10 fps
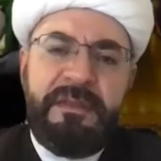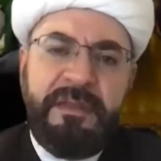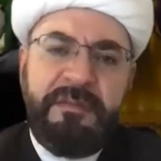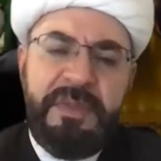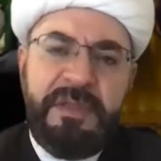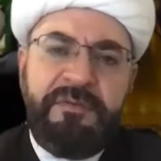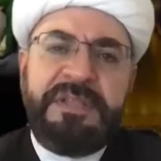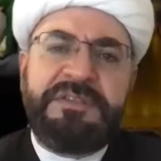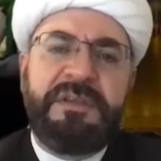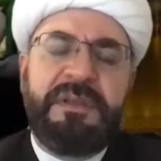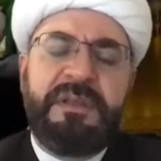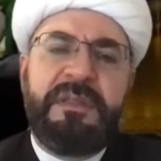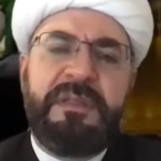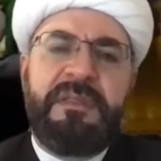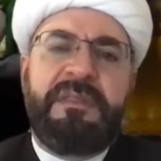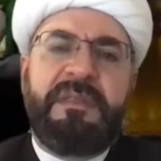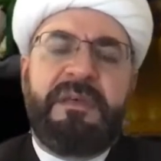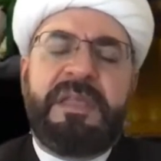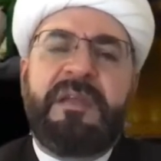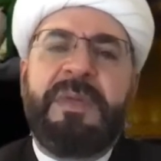Reach
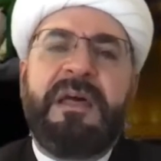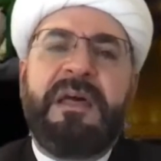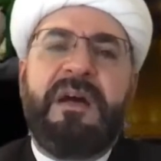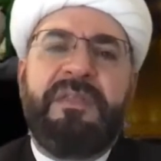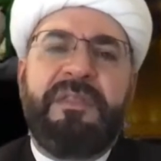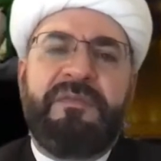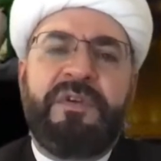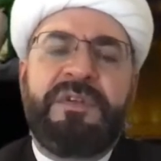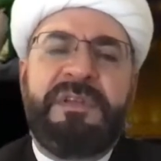Karbala on the 40th.